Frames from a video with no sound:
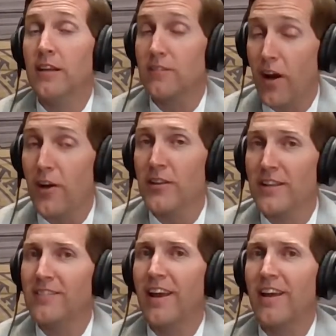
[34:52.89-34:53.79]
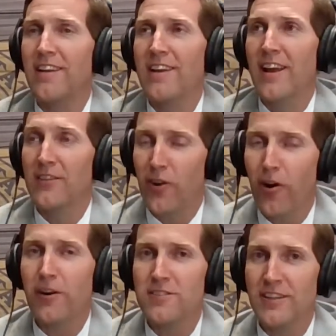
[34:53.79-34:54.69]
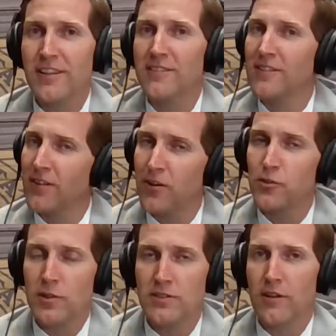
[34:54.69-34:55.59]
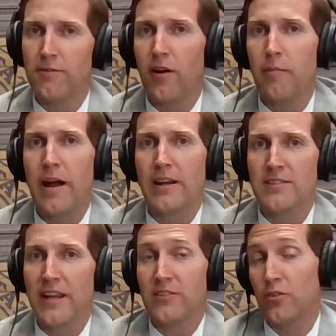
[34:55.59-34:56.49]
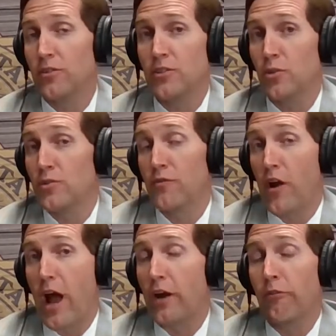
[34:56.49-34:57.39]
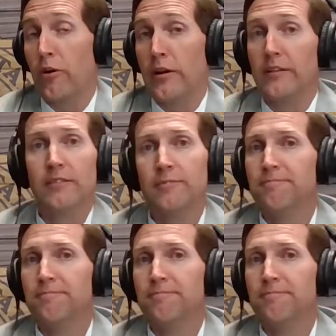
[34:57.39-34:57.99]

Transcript: It's as hard as it is. It's also easy to fall back, as that's your excuse for not growing.